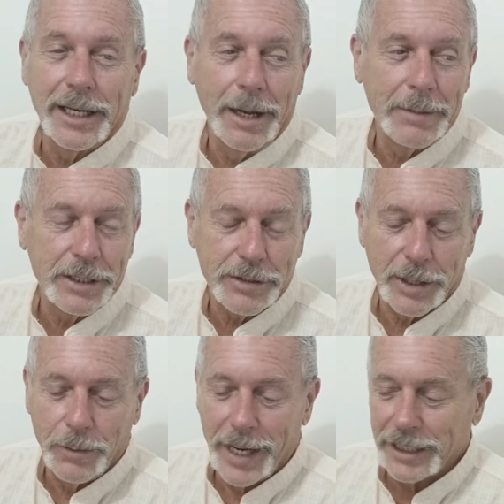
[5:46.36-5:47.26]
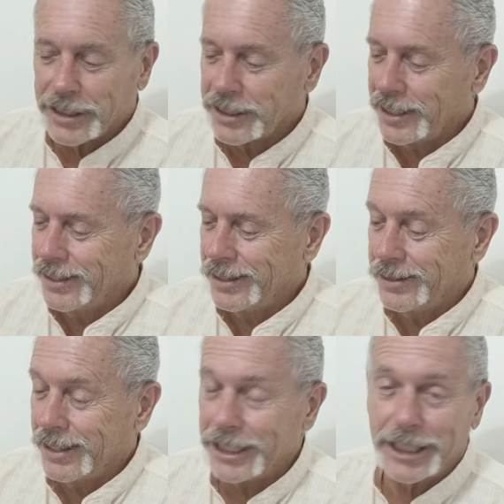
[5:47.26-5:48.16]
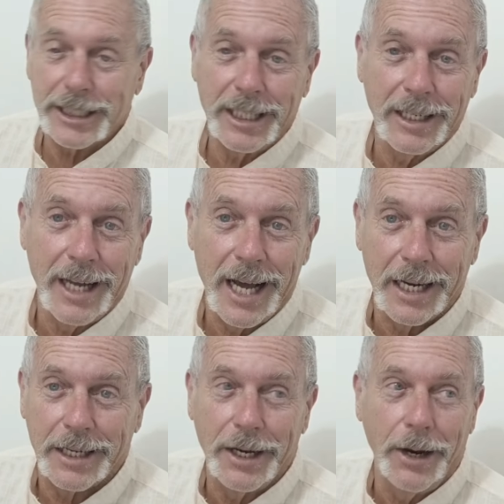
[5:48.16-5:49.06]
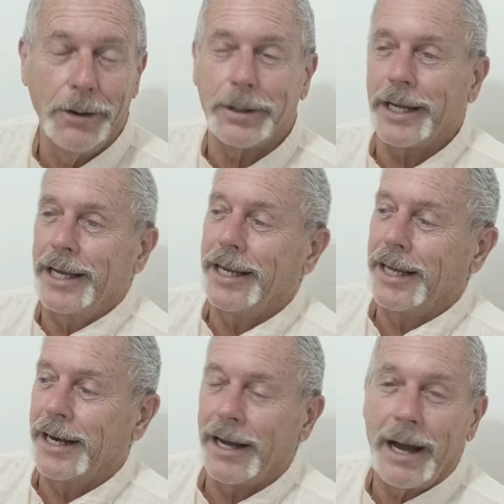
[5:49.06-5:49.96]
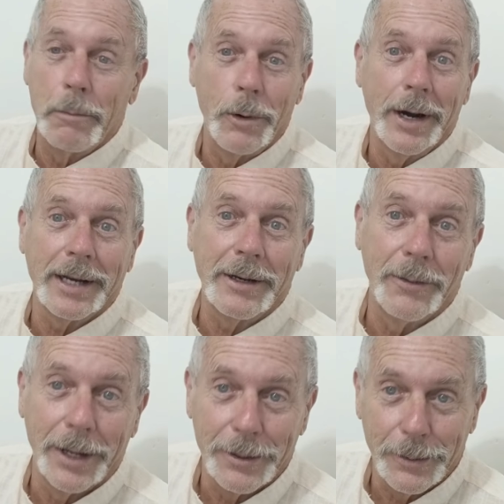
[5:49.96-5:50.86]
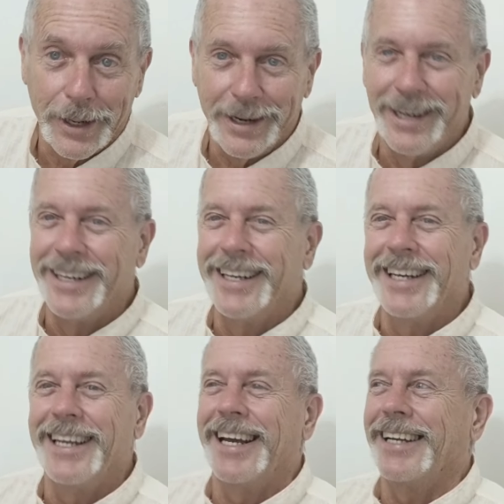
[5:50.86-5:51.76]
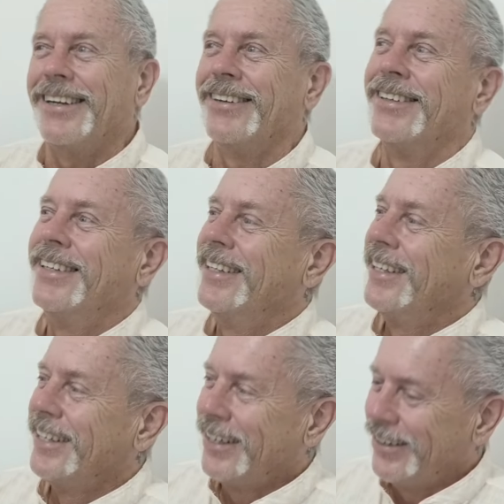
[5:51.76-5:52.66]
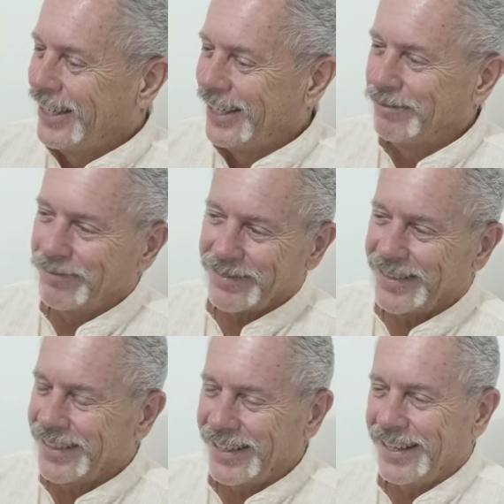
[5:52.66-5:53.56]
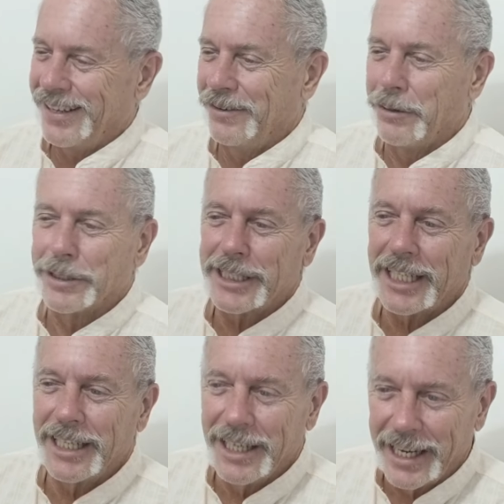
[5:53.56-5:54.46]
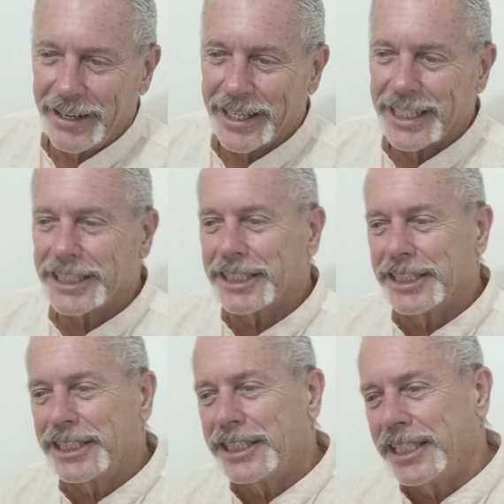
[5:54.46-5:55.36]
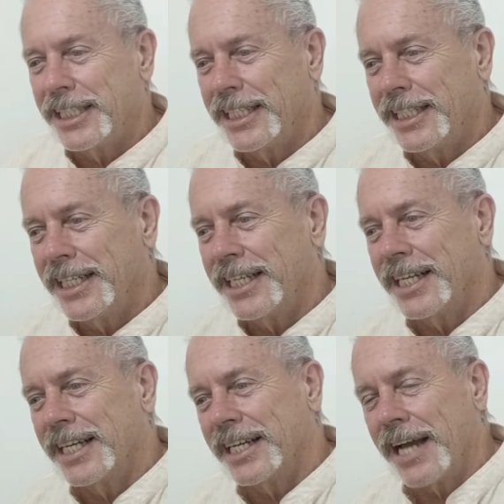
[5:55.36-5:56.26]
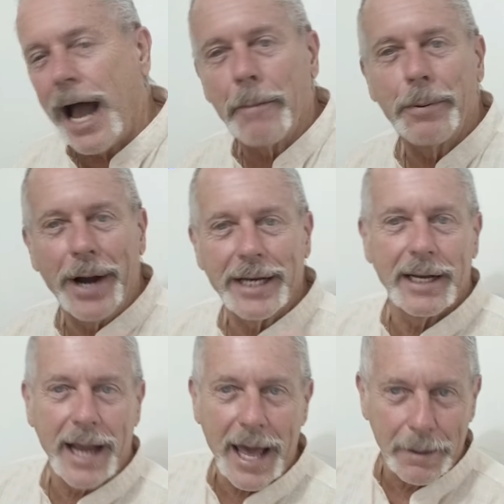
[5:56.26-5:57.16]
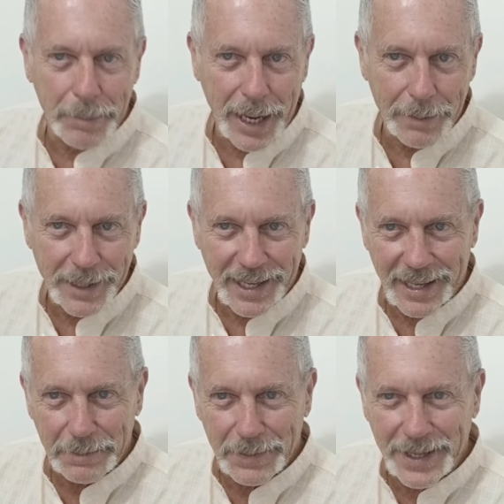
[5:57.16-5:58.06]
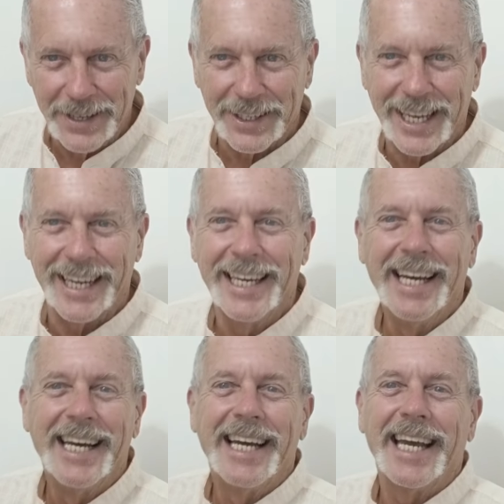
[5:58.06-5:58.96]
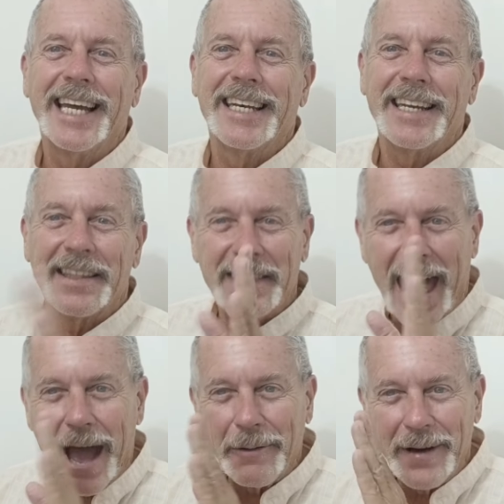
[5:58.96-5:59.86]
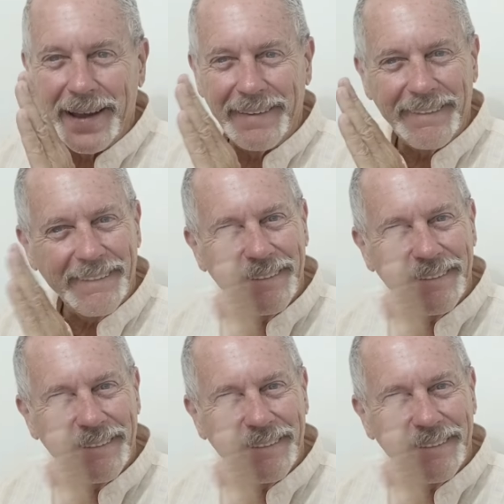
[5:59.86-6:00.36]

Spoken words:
Columbia Street West and said, I just did a line of coke and I'm wearing no underwear. And I go, well, what was hilarious is she got pregnant and had a baby. Okay. And that went